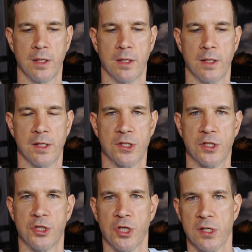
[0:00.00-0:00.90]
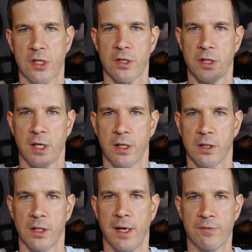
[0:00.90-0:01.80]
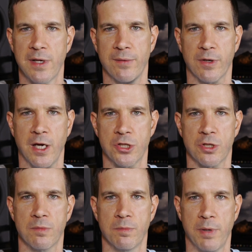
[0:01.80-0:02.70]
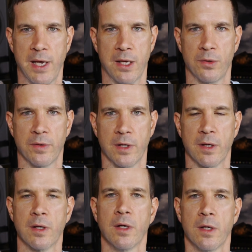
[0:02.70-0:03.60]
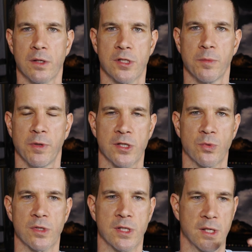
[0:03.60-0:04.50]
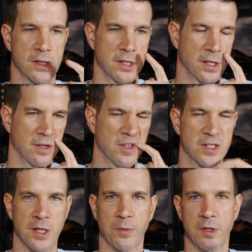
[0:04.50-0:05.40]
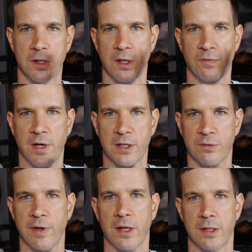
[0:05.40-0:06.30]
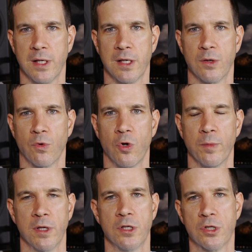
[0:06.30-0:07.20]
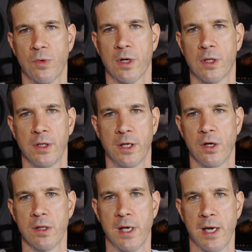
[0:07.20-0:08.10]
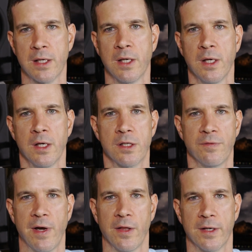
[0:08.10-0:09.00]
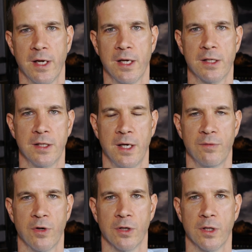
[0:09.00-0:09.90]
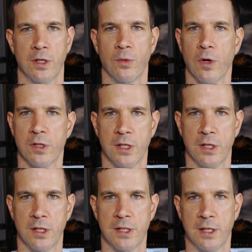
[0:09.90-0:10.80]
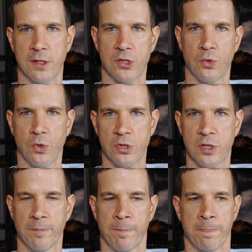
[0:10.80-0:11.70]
It's just on the left navigation panel there. You'll see a place where it says something to the effect of validate enrollment. You just want to click on that to validate, yea, verily, you are intending to take this course.